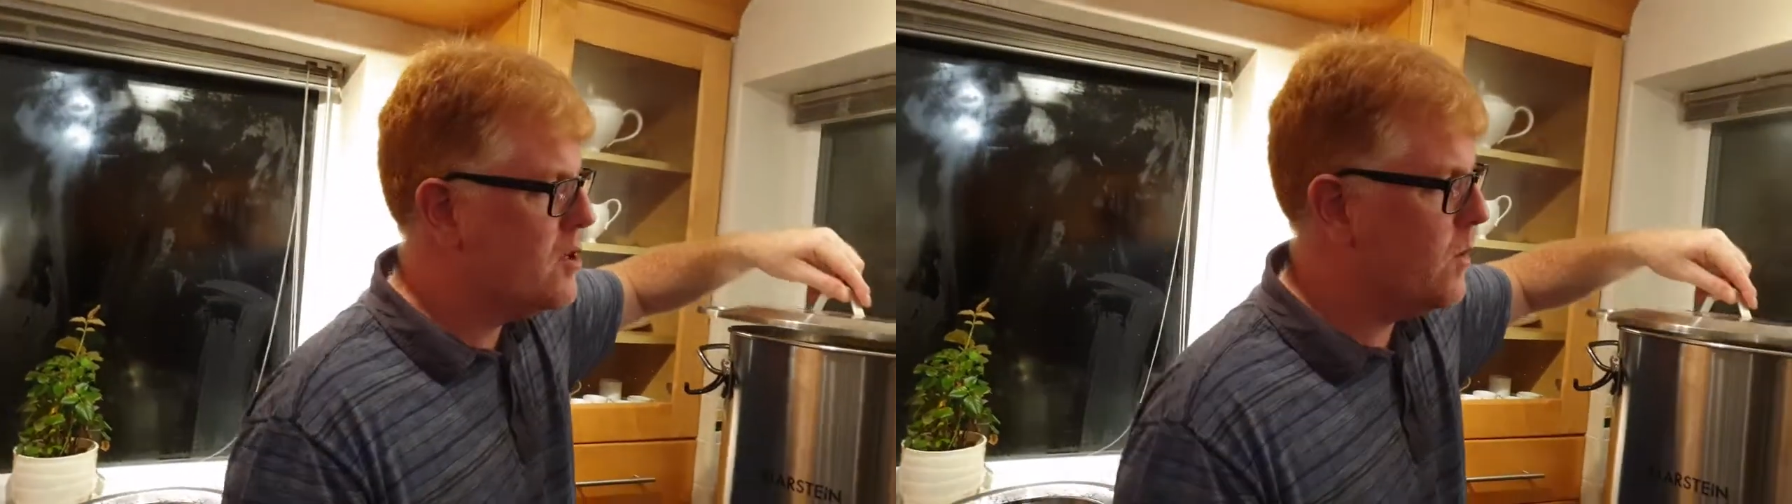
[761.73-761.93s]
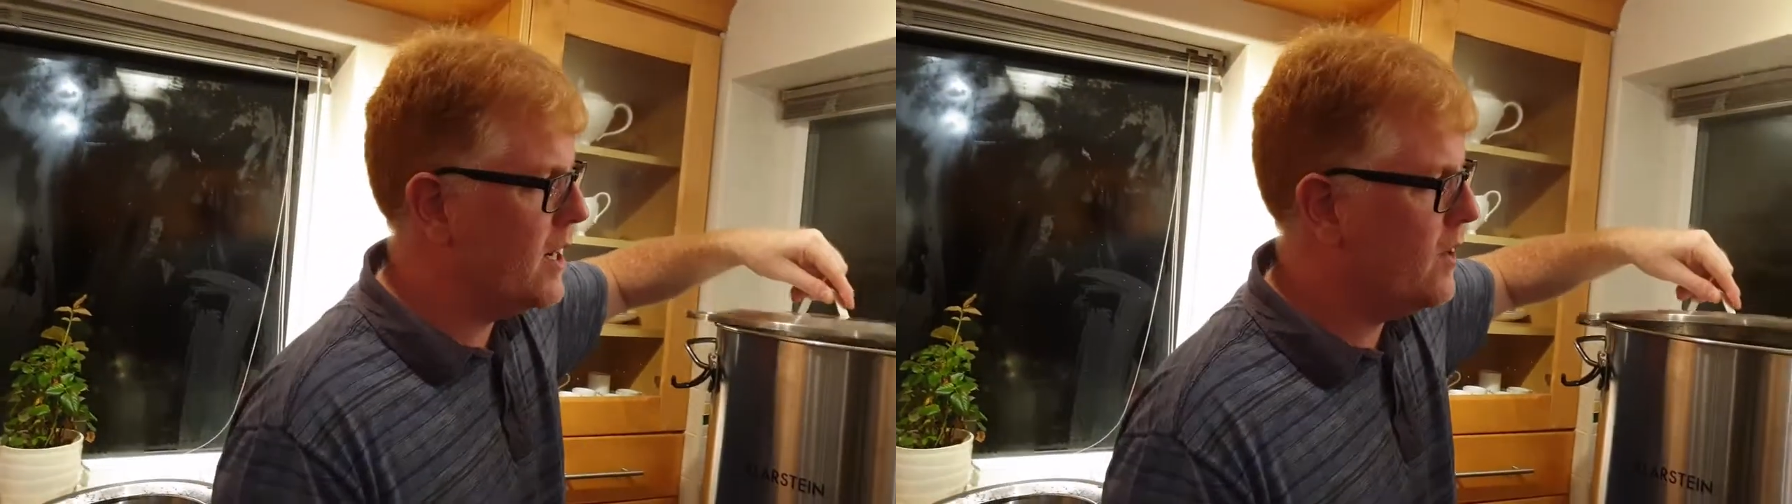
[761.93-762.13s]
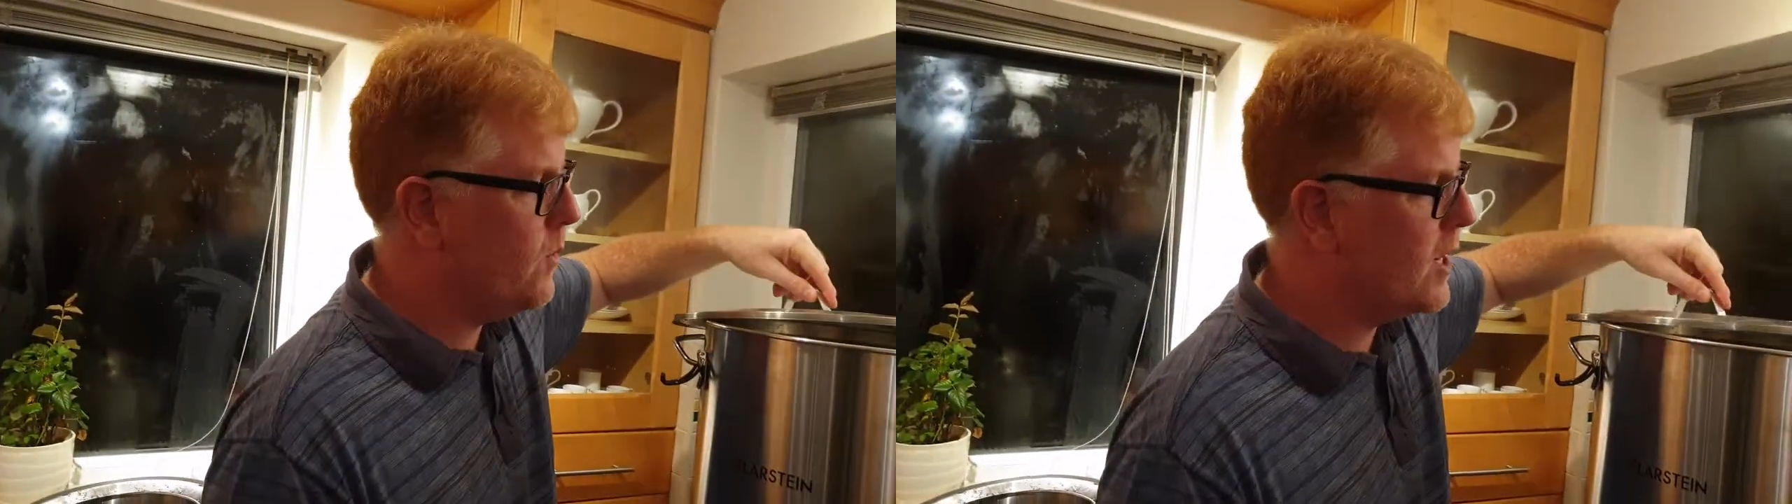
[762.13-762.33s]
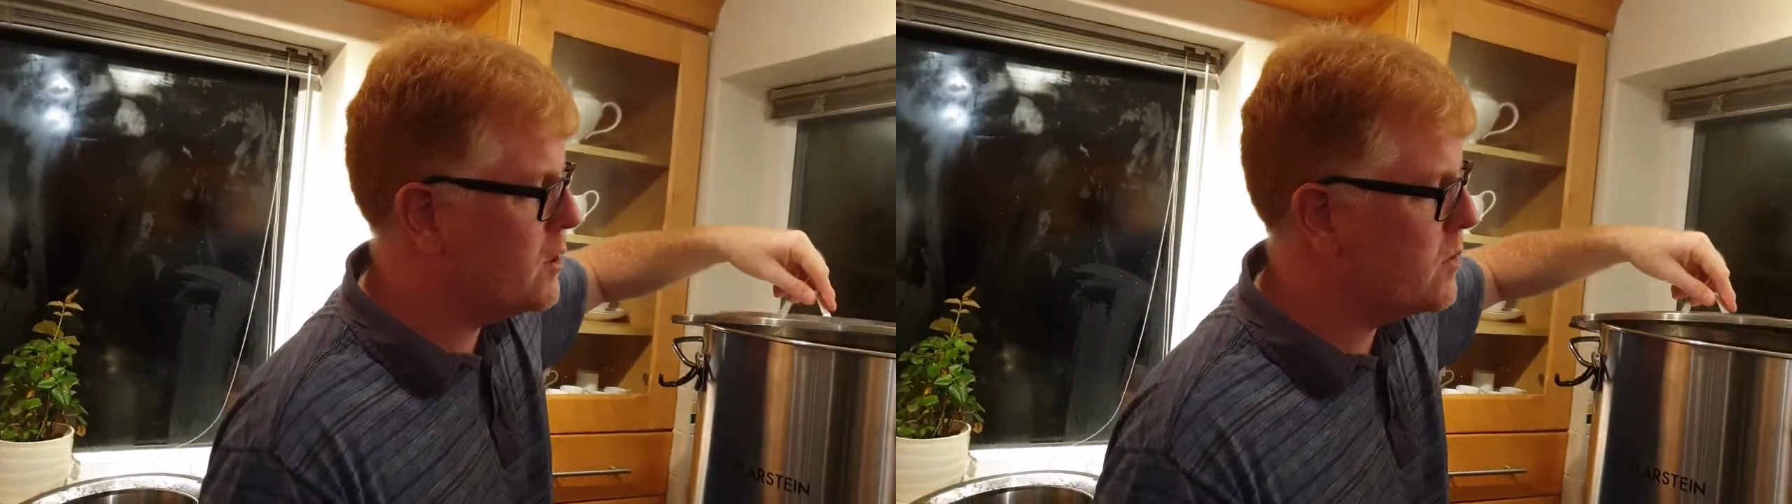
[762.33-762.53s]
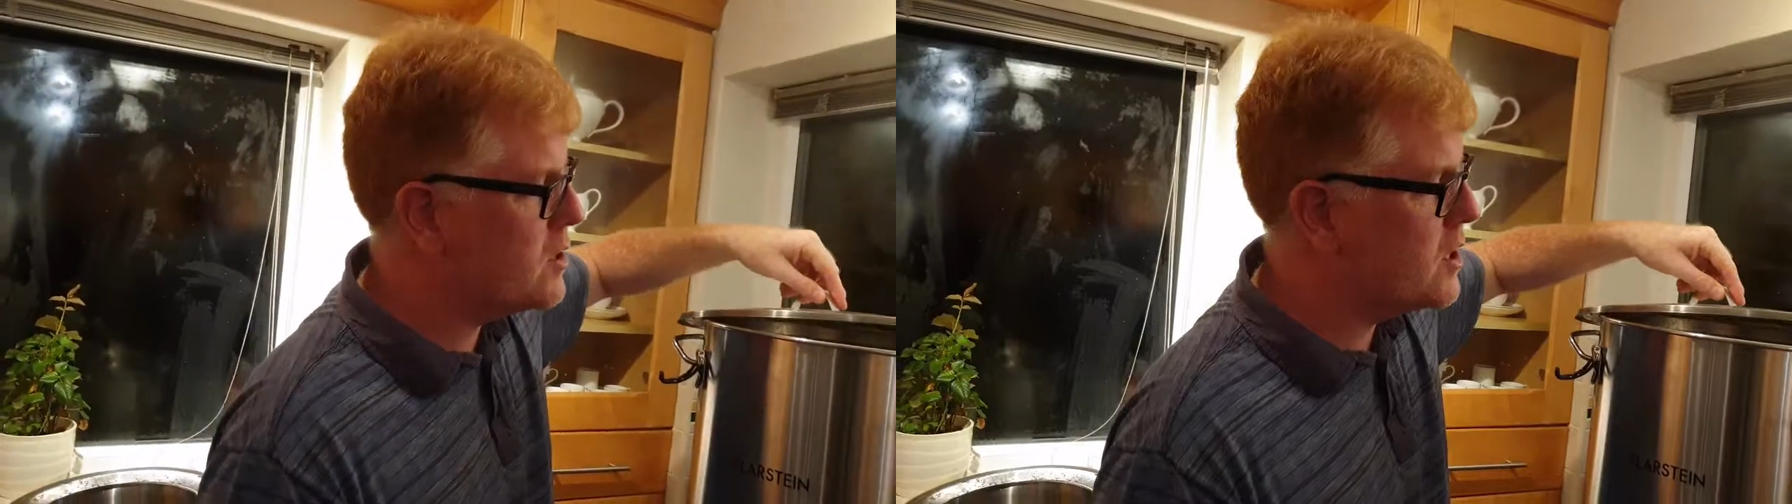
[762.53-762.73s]
What I, what I
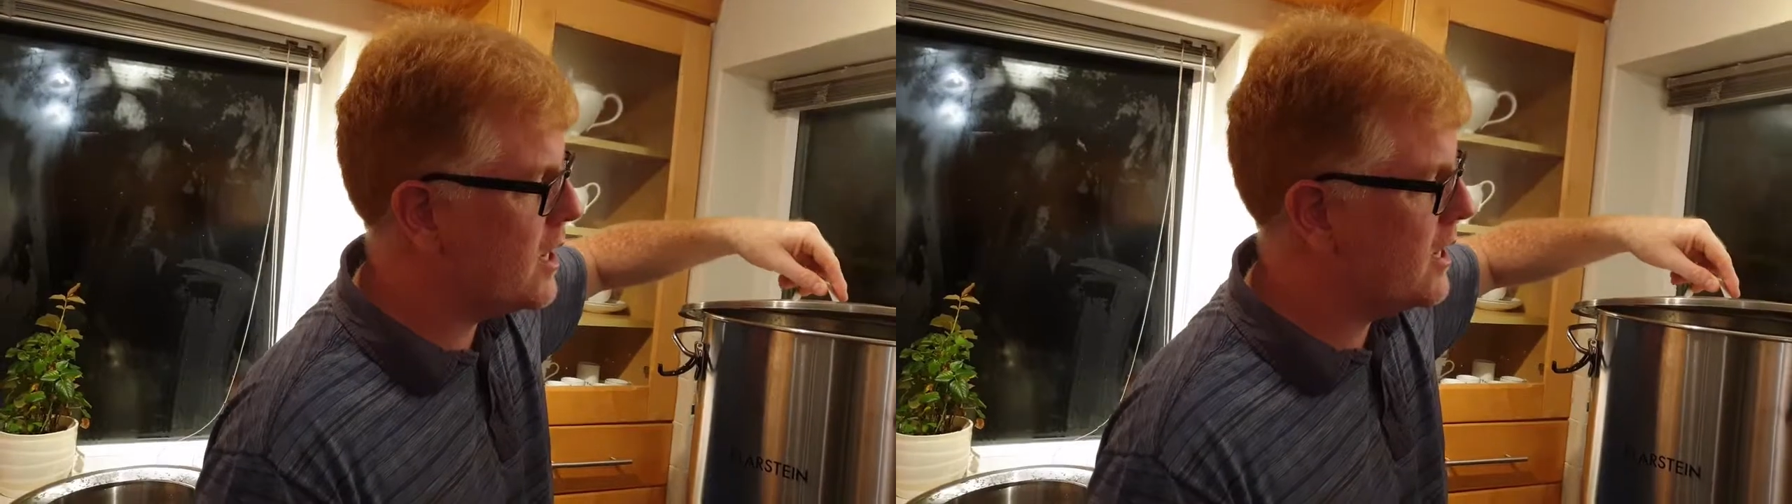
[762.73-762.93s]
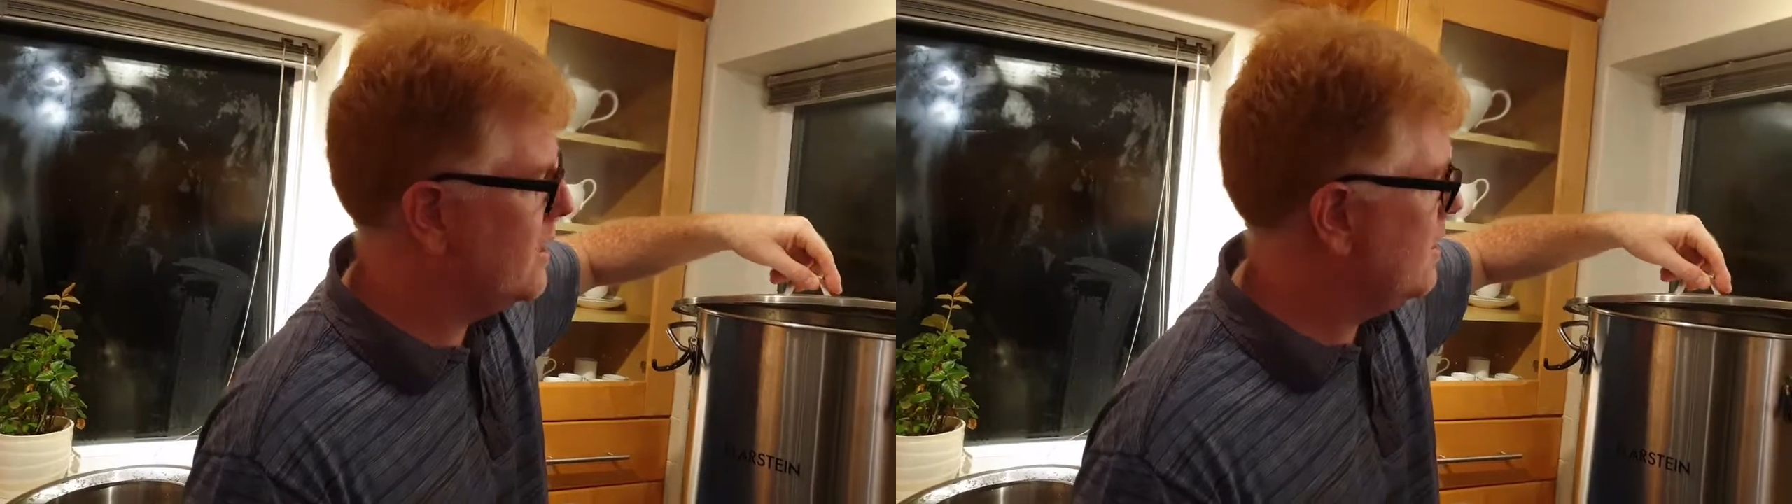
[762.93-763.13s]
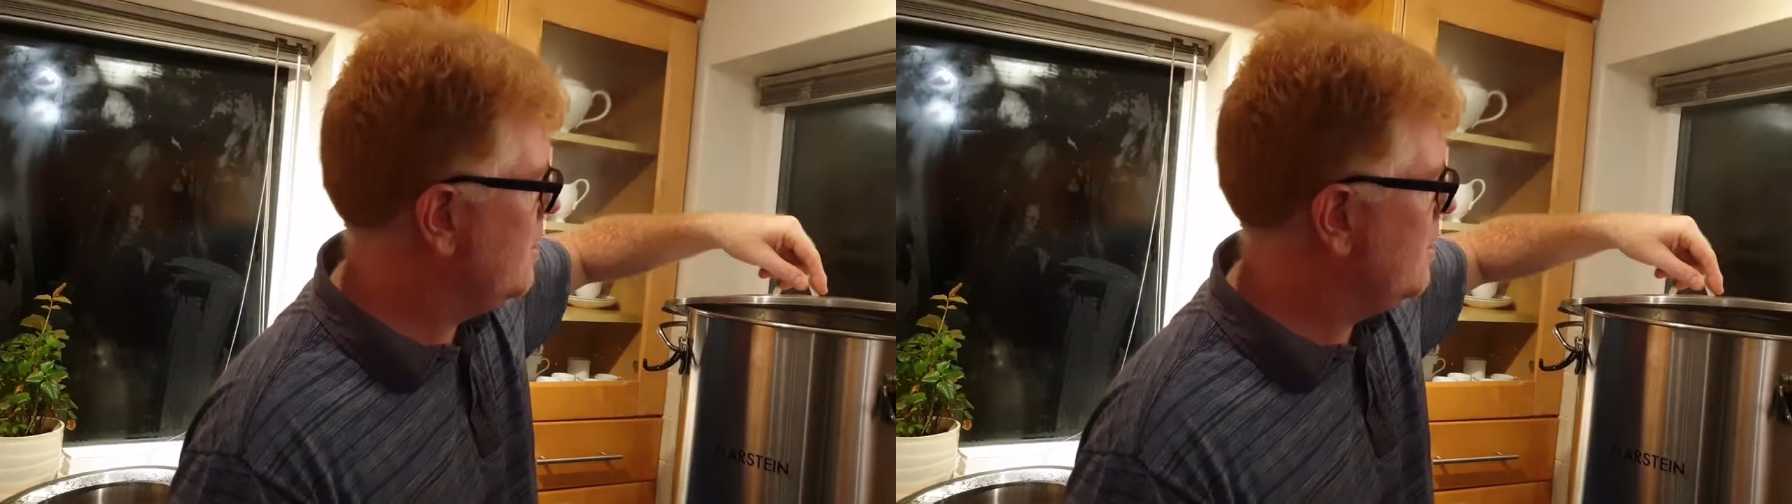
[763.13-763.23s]
do is uh,